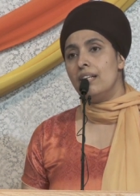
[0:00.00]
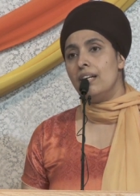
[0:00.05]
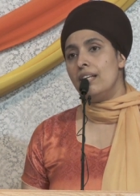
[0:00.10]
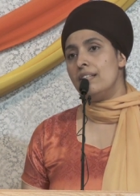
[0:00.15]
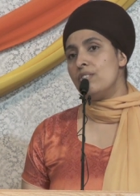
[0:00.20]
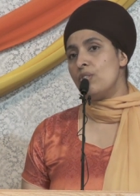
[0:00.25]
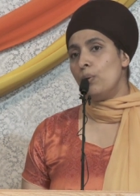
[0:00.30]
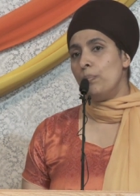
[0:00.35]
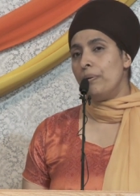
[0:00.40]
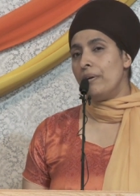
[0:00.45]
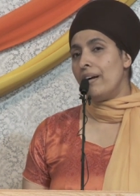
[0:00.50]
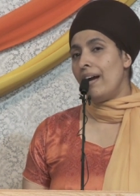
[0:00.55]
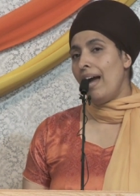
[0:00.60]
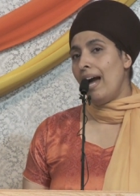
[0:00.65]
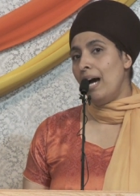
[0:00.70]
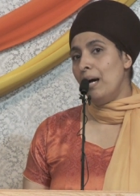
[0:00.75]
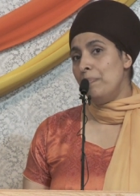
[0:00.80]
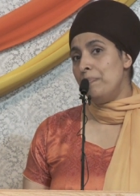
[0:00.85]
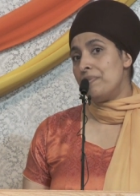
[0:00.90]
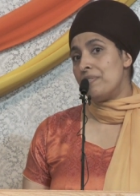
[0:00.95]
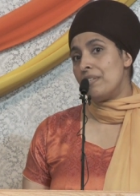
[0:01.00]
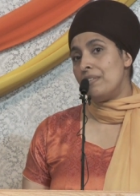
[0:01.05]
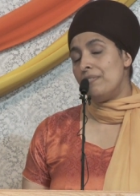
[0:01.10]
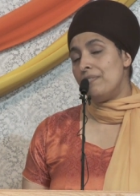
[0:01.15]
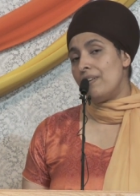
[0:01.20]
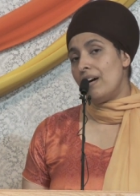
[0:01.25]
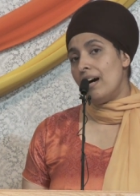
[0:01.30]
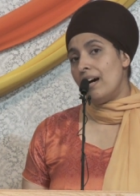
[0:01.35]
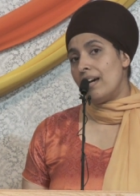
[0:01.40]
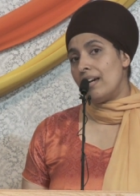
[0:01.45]
And so perhaps
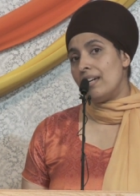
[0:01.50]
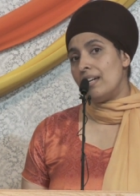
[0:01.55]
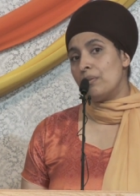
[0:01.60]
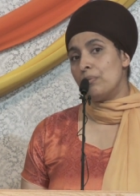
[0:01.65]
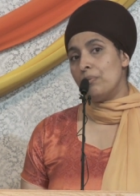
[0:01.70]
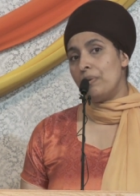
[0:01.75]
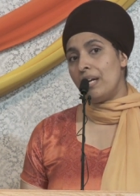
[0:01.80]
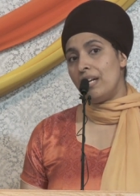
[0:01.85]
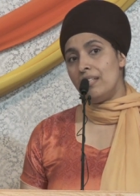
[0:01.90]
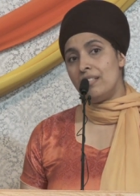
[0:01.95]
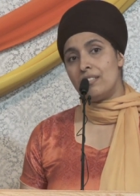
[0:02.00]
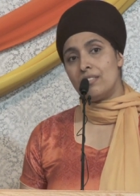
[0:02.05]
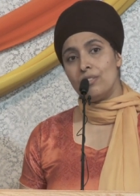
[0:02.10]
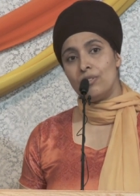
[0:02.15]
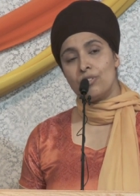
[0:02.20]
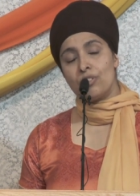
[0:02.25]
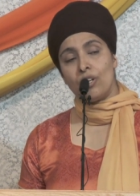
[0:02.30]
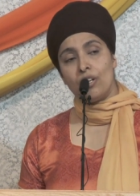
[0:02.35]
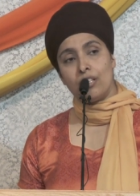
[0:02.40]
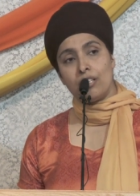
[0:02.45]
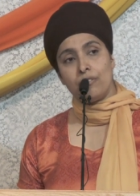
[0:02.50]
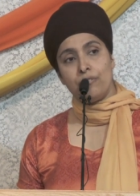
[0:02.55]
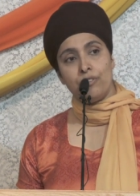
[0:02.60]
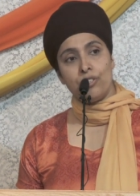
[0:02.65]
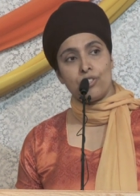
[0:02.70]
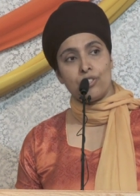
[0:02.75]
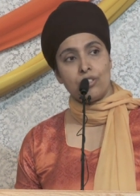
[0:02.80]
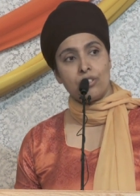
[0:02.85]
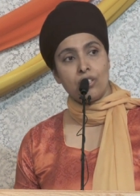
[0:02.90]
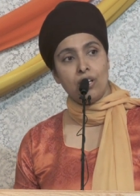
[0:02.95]
if I erase those
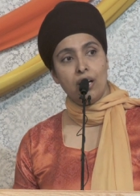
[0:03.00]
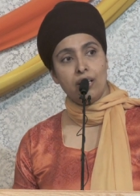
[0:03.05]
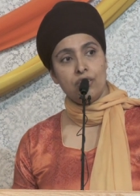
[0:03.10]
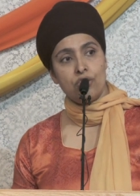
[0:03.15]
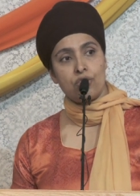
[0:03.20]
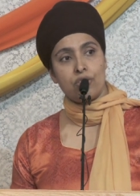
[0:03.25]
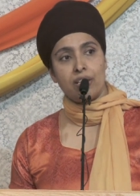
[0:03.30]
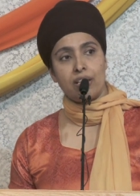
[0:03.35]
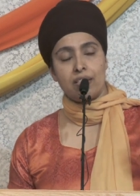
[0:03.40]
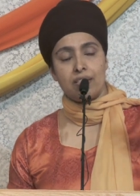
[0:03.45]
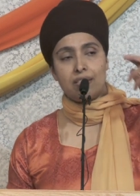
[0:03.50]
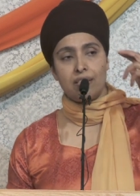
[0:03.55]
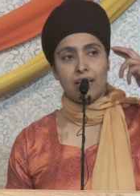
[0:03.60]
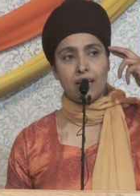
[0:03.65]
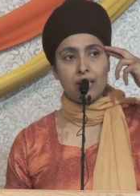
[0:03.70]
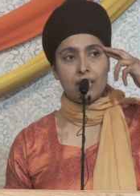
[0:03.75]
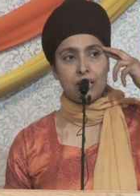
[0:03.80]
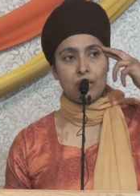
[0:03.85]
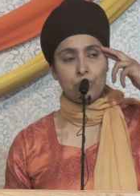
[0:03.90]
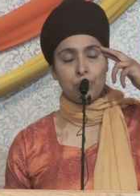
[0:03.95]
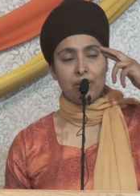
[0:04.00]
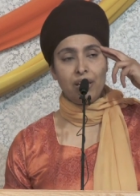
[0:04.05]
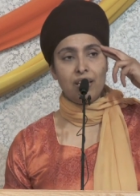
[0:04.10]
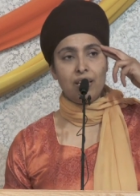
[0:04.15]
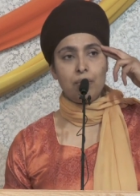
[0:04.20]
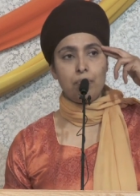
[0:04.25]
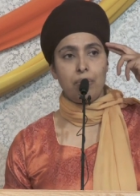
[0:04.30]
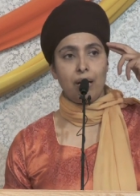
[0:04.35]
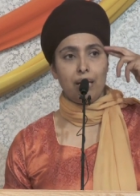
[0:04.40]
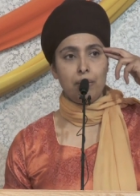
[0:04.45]
artificial constructs that are
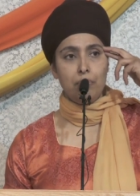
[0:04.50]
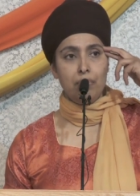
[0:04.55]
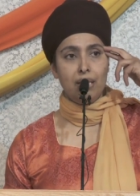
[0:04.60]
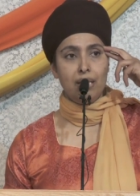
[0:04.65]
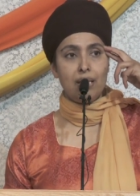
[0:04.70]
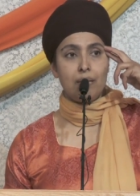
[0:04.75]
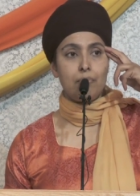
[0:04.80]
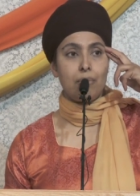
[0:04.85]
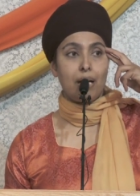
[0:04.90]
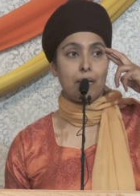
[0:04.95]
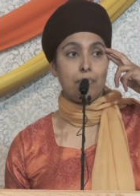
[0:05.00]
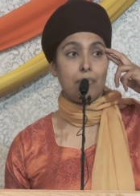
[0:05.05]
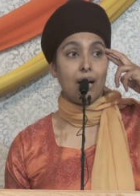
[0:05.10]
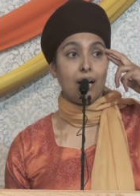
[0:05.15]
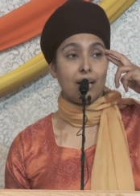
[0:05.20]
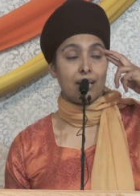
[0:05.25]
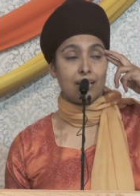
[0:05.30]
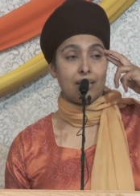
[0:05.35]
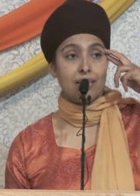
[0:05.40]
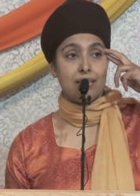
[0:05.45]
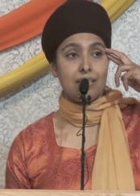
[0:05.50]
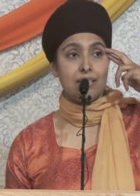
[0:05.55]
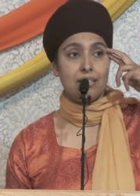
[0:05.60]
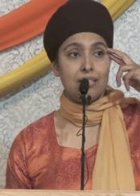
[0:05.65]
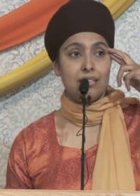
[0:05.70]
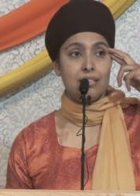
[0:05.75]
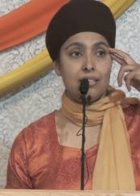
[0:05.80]
created by me in my mind,